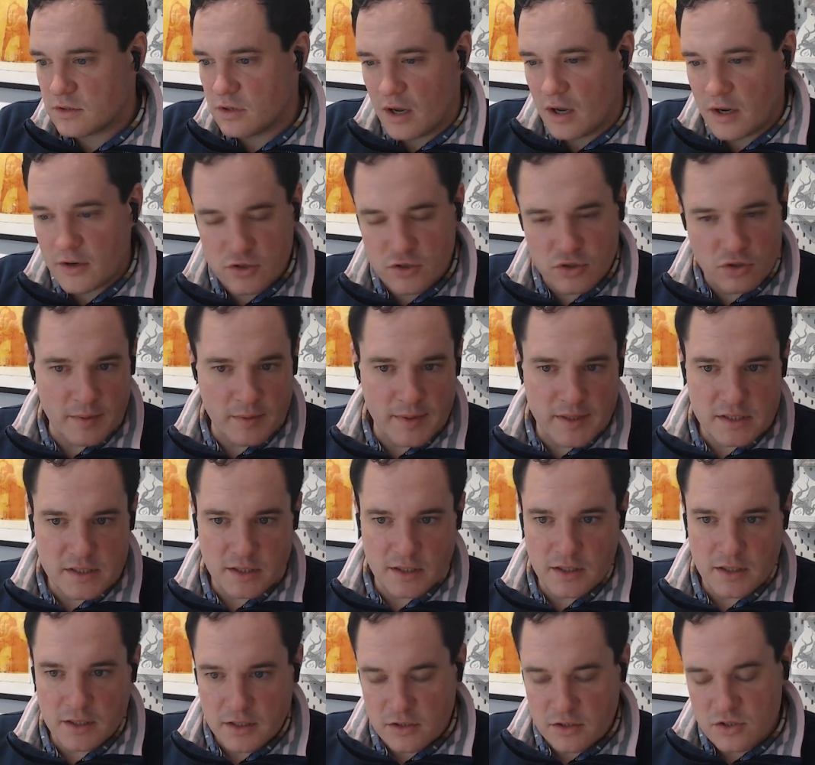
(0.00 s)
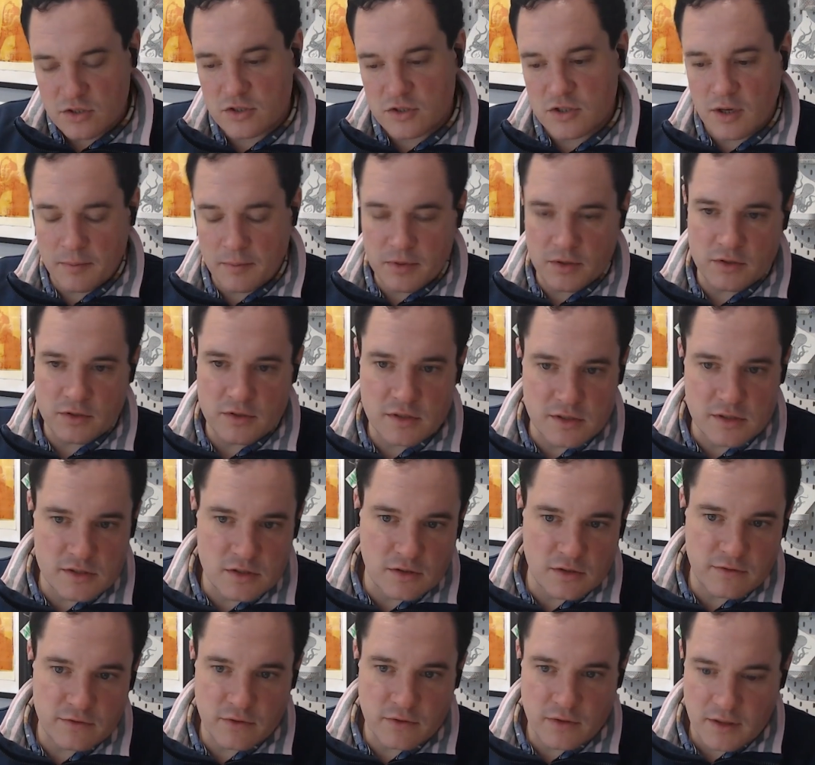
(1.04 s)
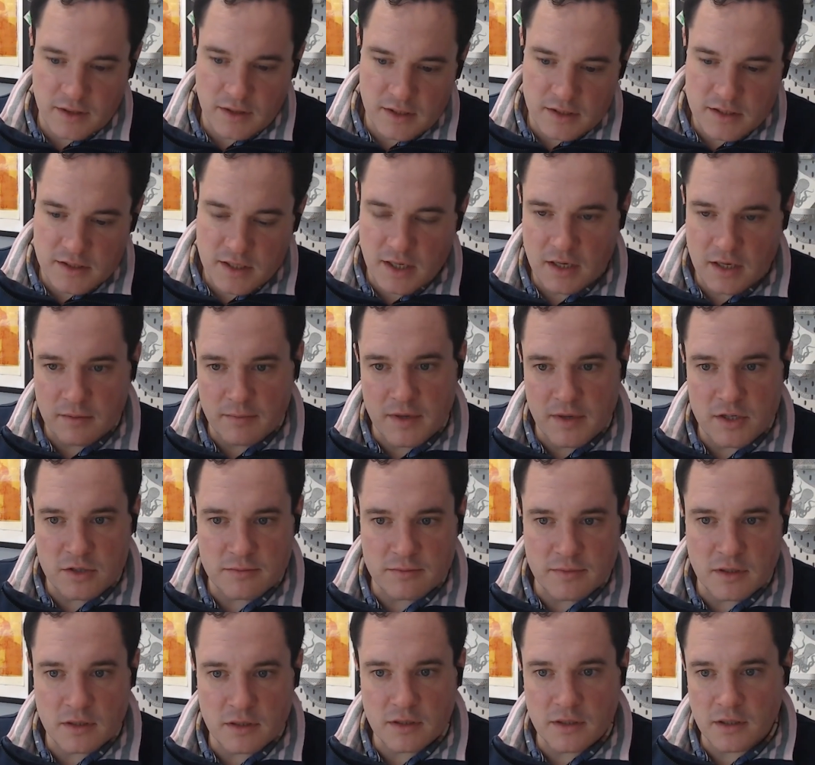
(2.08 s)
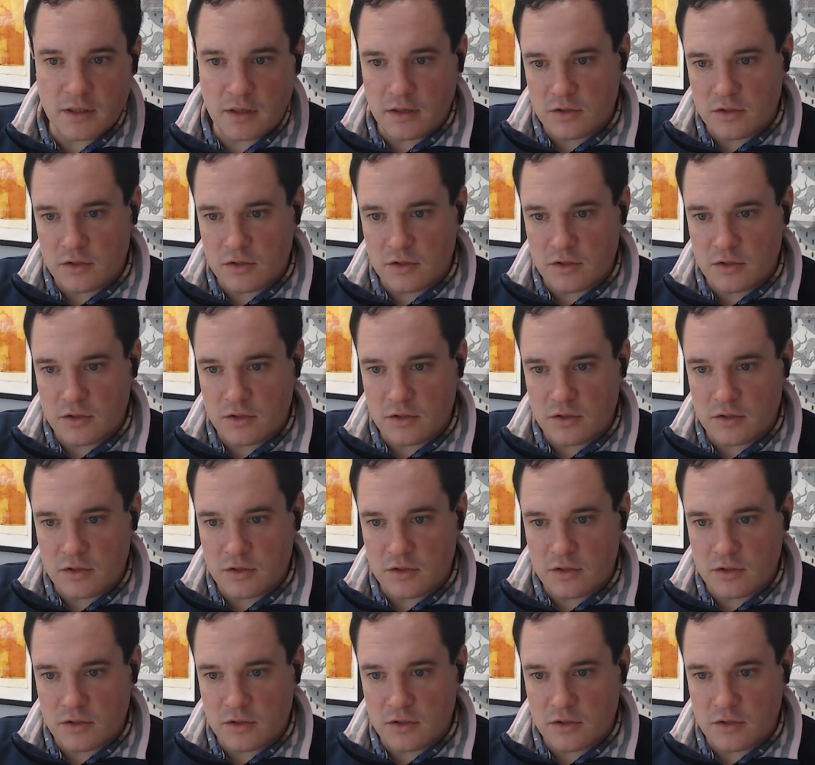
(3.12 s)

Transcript: unsure about something, you can just jump onto the software and then take a measurement.